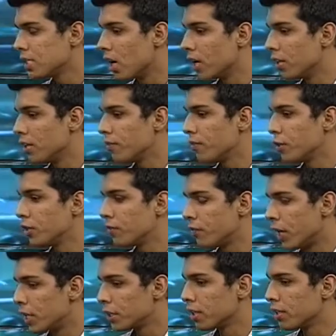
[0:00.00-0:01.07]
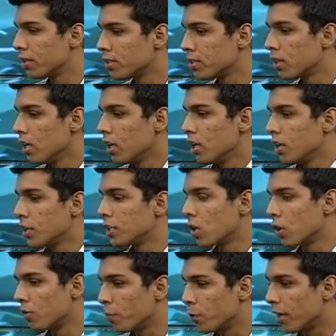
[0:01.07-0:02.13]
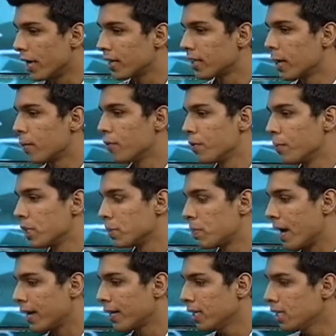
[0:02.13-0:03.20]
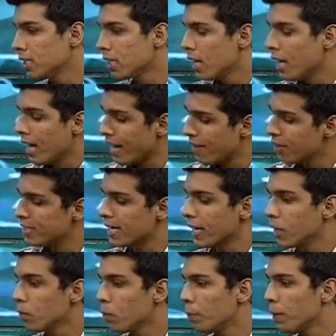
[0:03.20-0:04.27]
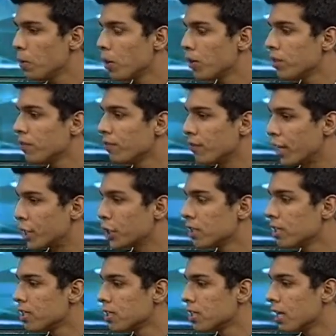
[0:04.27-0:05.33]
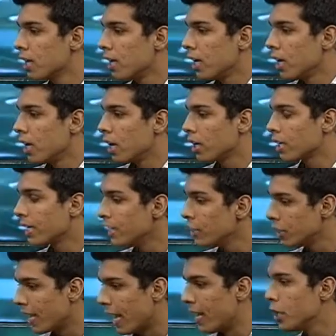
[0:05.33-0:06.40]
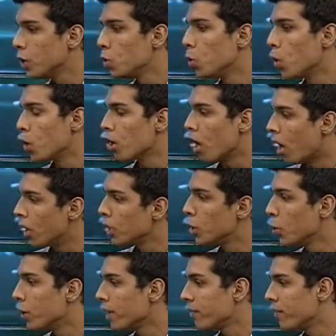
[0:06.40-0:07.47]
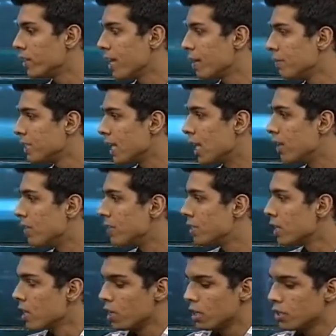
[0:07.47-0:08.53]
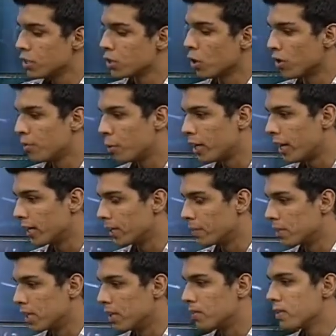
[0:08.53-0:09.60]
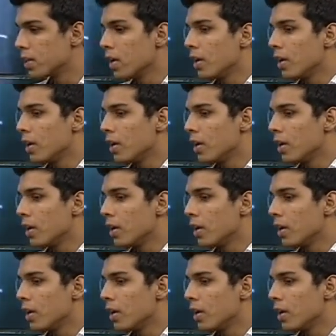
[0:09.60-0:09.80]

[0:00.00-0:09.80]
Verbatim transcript: done for the freshers to sort of protect them from this practice. And the second would be what the freshers can do or are doing for themselves to sort of protect themselves.